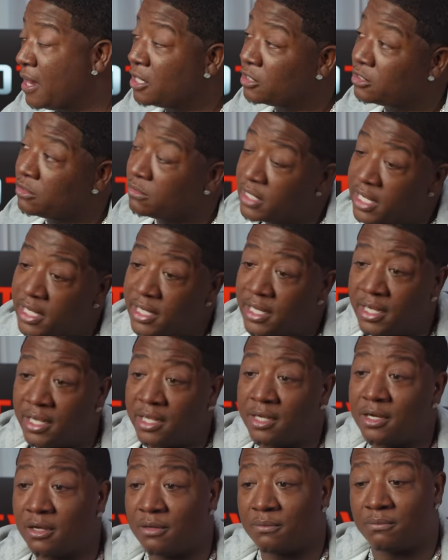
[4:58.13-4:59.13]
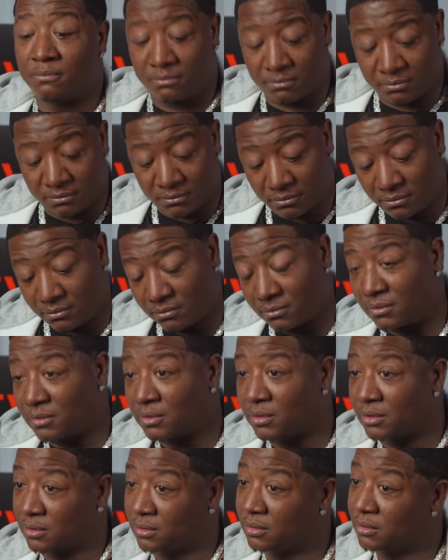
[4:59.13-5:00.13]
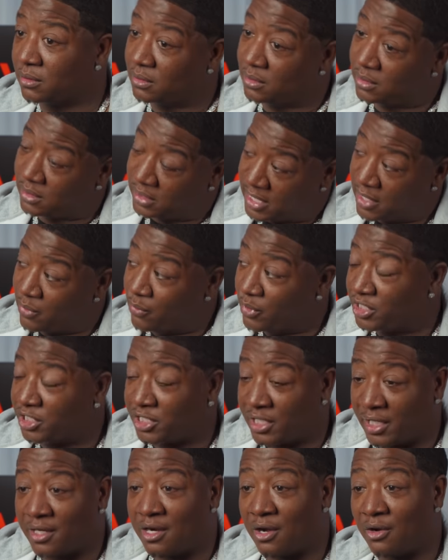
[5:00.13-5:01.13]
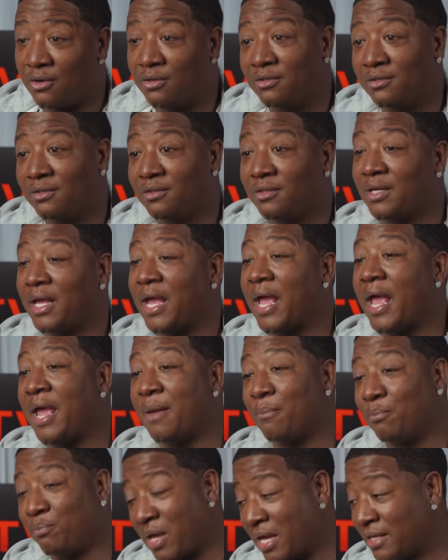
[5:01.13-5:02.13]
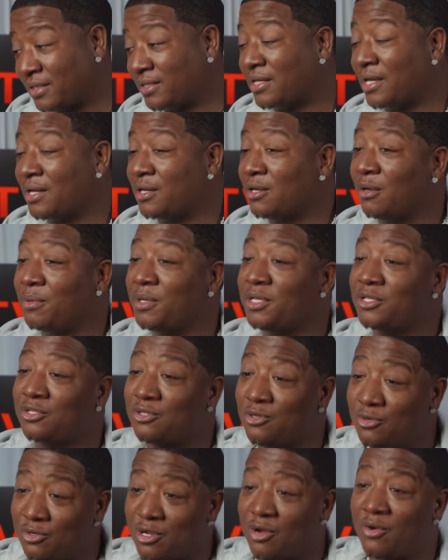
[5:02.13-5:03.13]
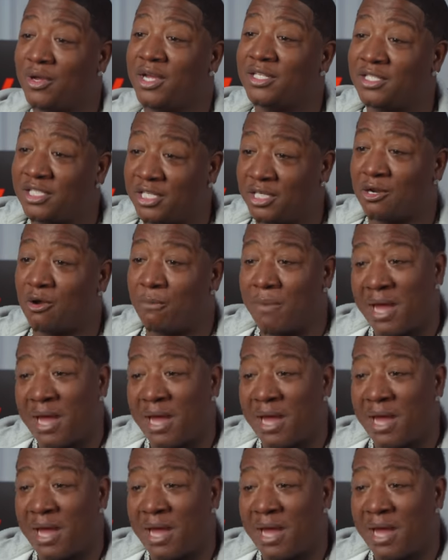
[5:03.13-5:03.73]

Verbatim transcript: So Nitty end up getting with Chino and, and setting up his studio in Chino